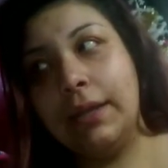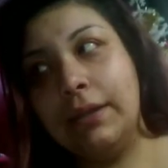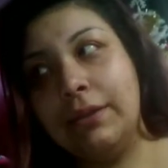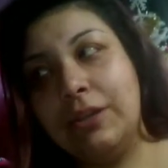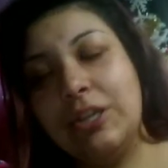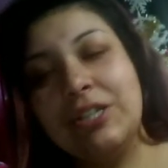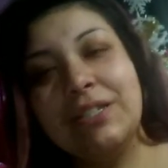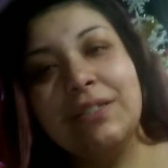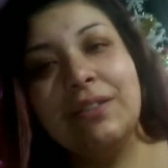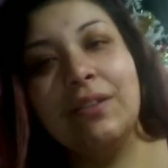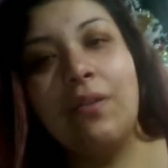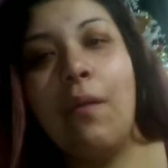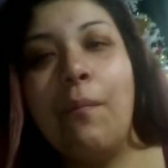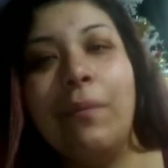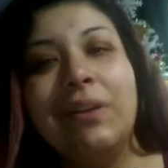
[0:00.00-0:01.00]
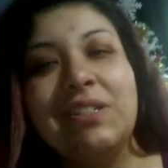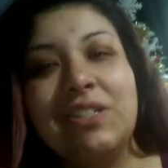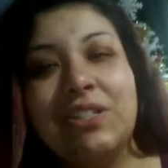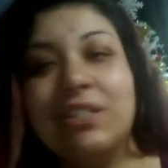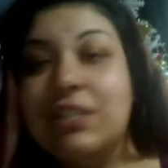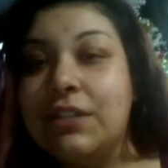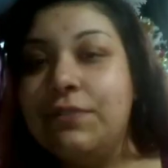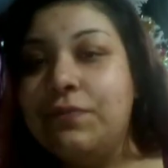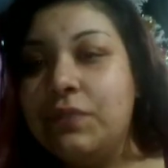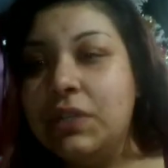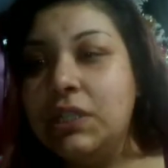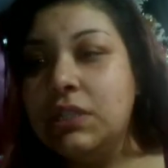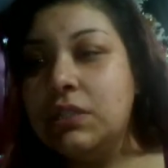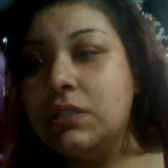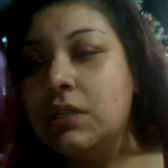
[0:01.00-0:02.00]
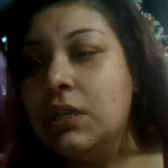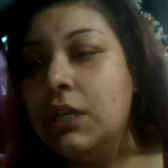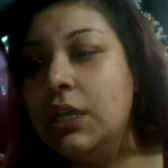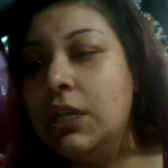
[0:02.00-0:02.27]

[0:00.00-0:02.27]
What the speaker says: there's not much difference.